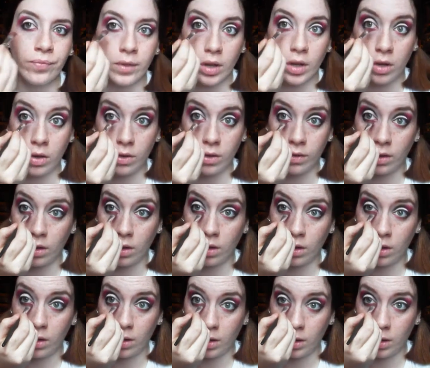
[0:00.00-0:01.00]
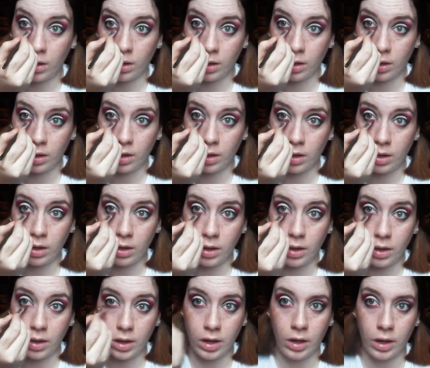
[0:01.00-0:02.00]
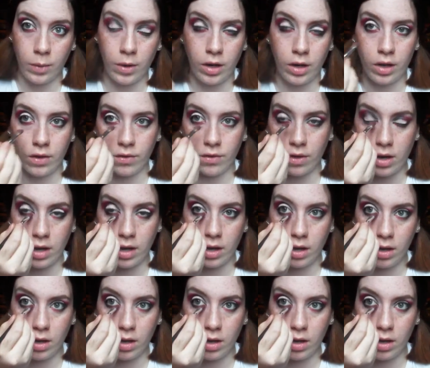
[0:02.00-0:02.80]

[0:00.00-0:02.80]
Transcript: over anywhere you have red.